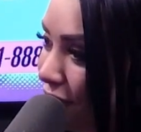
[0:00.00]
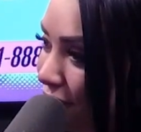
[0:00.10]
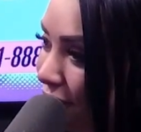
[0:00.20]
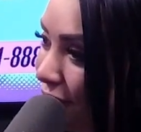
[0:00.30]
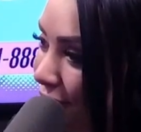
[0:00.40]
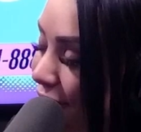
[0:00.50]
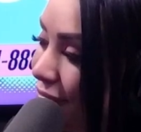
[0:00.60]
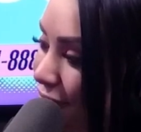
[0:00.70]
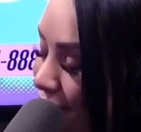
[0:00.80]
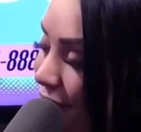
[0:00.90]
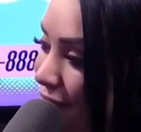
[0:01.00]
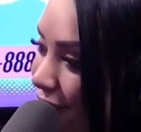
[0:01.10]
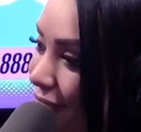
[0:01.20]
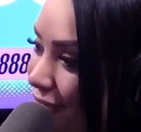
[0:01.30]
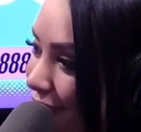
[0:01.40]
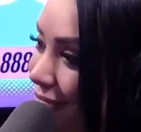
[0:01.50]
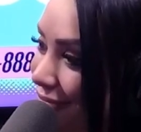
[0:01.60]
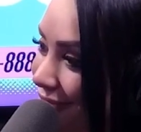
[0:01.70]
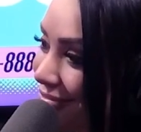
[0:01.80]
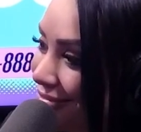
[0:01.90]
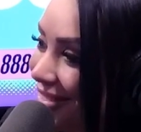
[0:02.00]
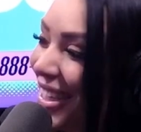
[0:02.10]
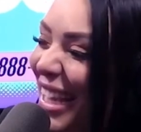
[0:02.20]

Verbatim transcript: Once you stop using the filter,